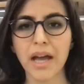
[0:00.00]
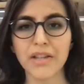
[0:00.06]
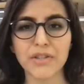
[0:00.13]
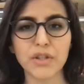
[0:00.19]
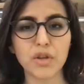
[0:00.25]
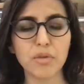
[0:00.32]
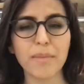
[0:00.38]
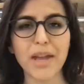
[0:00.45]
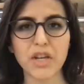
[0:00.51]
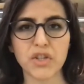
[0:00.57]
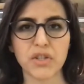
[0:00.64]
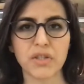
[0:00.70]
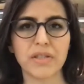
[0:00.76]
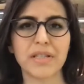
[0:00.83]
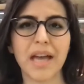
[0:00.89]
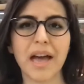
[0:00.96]
As you
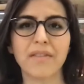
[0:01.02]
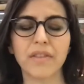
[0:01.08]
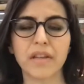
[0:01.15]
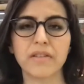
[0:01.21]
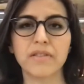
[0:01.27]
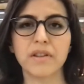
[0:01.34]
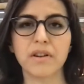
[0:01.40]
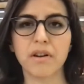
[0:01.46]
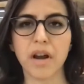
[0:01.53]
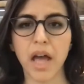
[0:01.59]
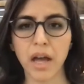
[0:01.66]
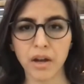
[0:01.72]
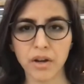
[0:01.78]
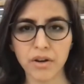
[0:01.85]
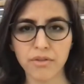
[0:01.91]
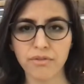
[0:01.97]
mentioned, Afghans are
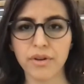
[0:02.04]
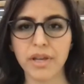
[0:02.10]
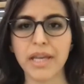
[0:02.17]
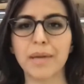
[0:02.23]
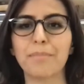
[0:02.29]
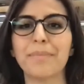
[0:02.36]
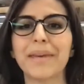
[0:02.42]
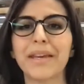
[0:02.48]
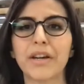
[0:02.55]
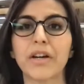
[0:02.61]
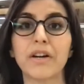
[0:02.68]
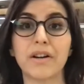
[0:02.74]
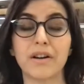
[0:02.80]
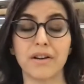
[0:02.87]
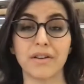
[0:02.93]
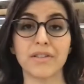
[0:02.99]
angry
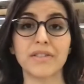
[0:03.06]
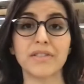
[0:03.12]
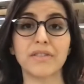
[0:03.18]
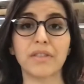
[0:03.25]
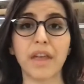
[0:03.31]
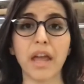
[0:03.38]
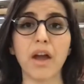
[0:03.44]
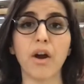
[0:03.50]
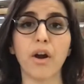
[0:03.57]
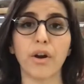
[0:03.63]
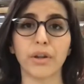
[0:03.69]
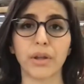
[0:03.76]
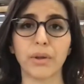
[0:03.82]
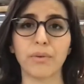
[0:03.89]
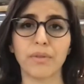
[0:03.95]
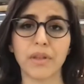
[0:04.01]
because they
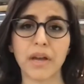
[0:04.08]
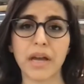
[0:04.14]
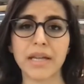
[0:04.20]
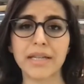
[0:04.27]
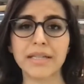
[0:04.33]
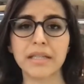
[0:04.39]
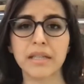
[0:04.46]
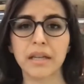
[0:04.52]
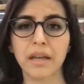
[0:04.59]
argue that